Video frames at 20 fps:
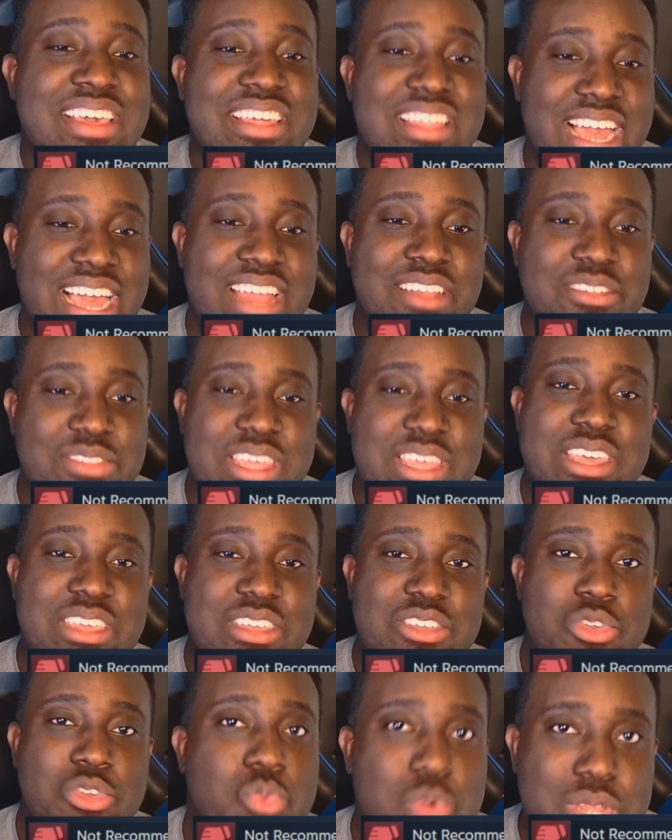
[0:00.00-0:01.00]
I don't think
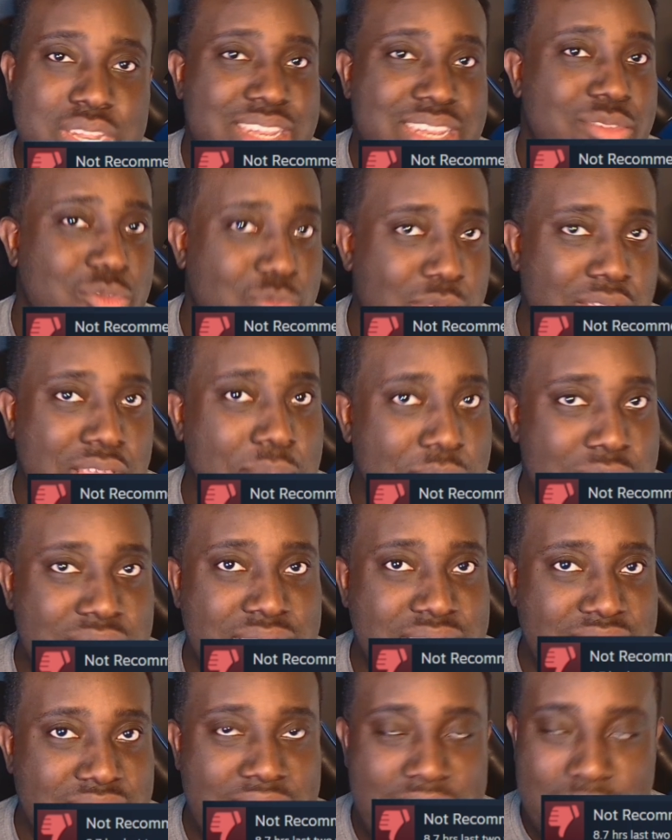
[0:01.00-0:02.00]
you wouldn't recommend
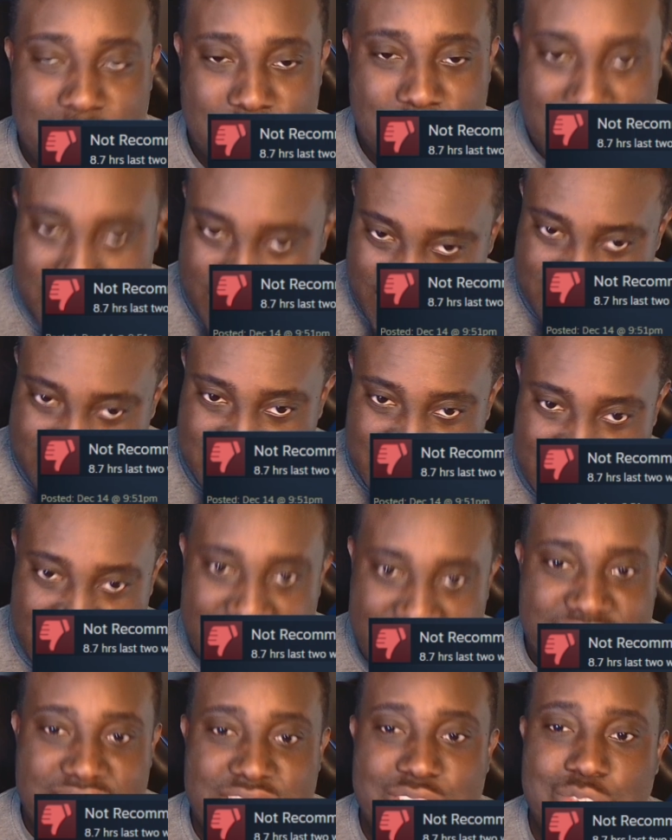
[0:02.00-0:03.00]
the game because of that.
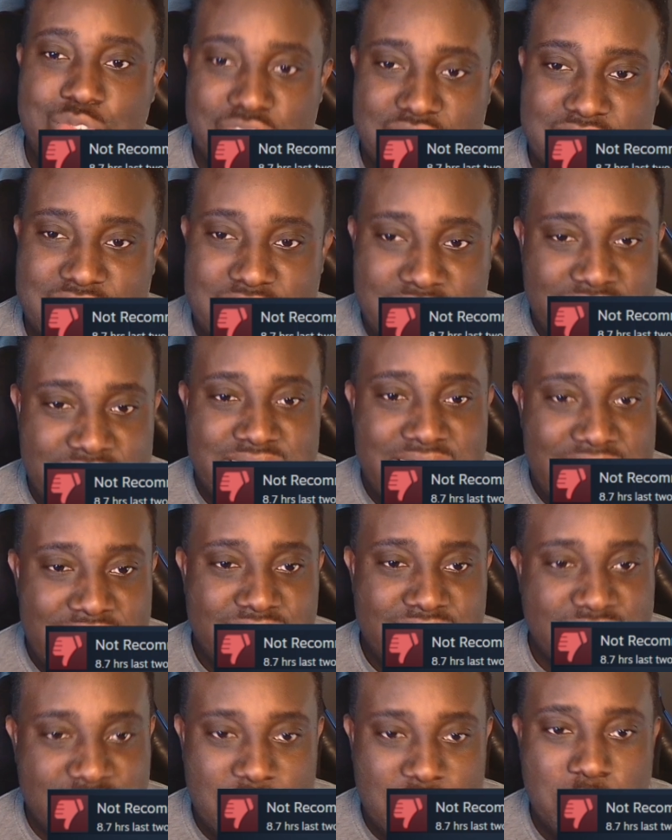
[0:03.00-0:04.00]
I think you just did
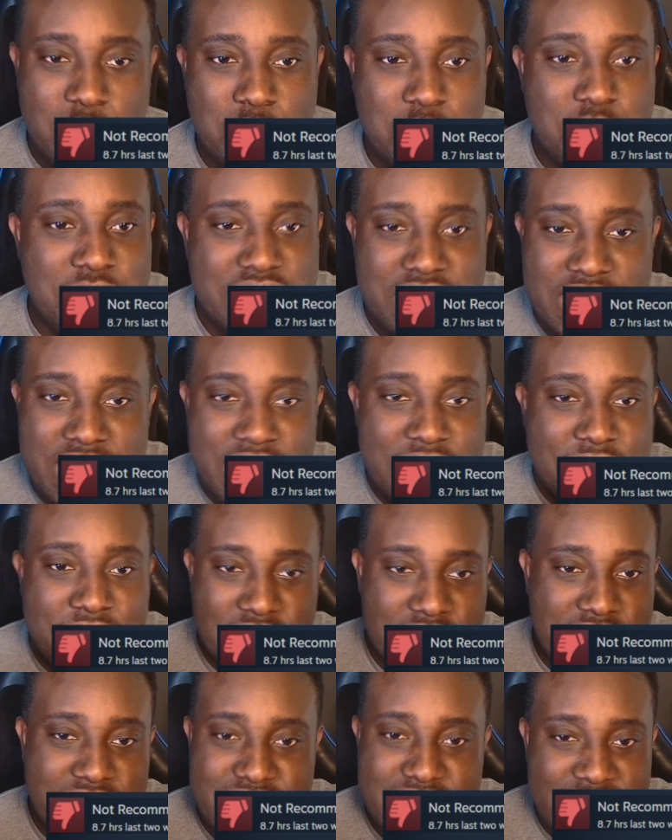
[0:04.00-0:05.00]
that so the devs
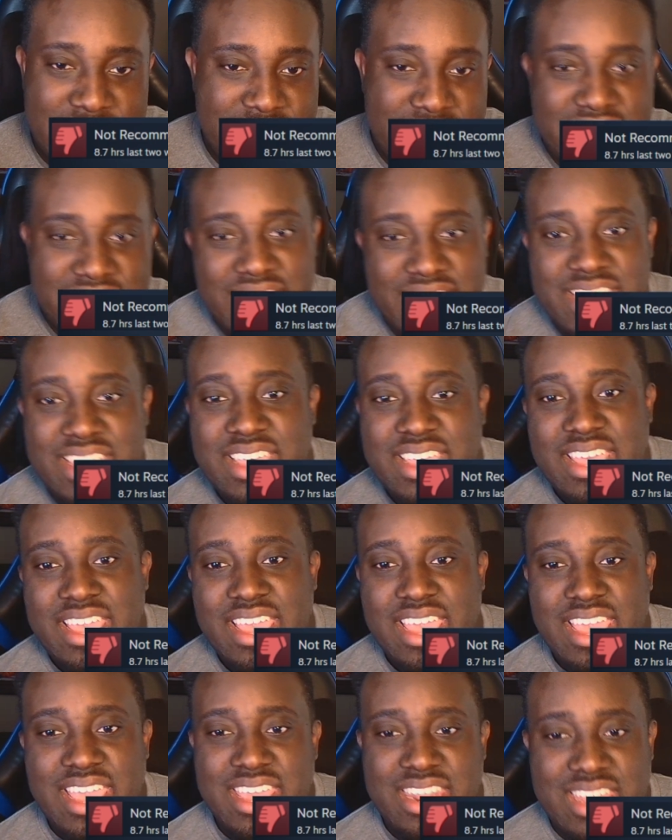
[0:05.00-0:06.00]
looked at it
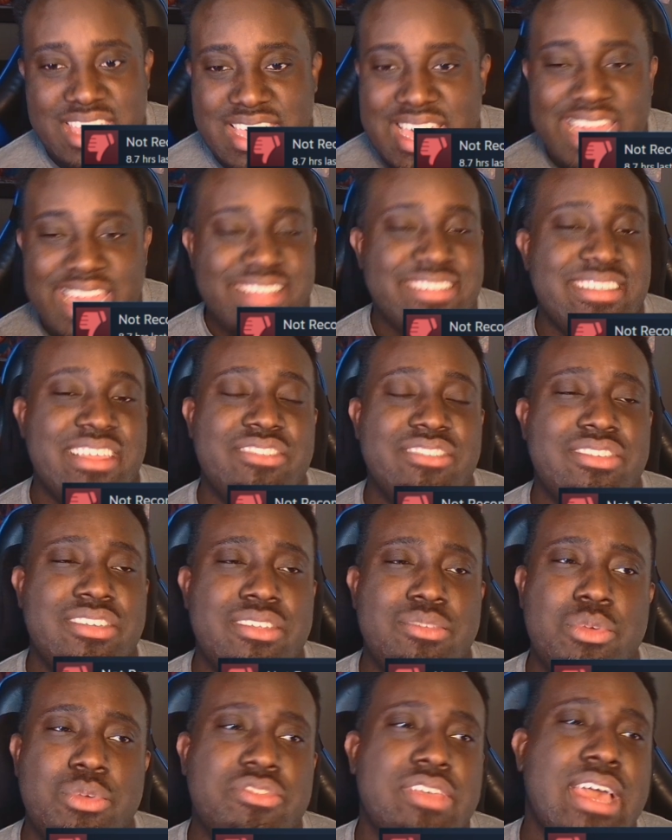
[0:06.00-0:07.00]
and it got
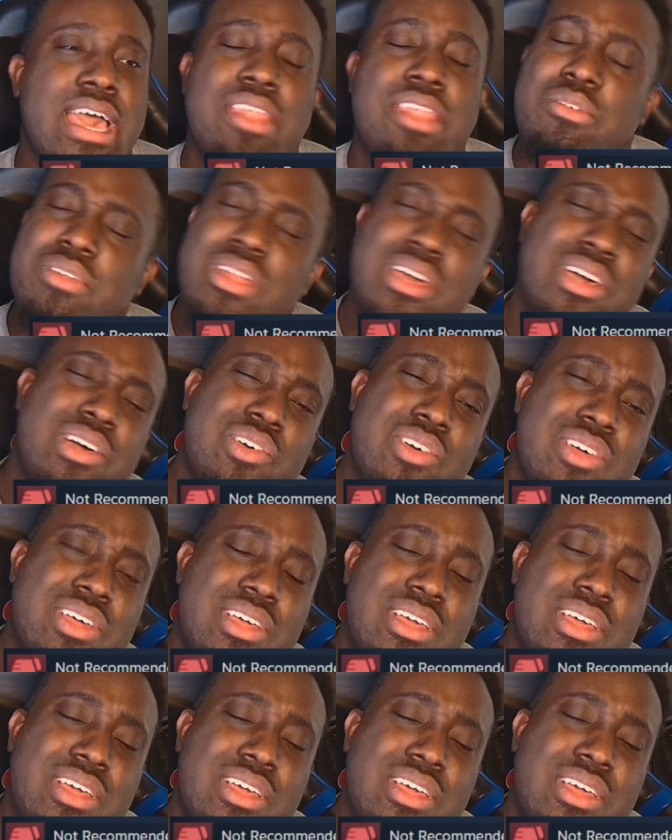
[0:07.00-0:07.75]
attention, which I don't know.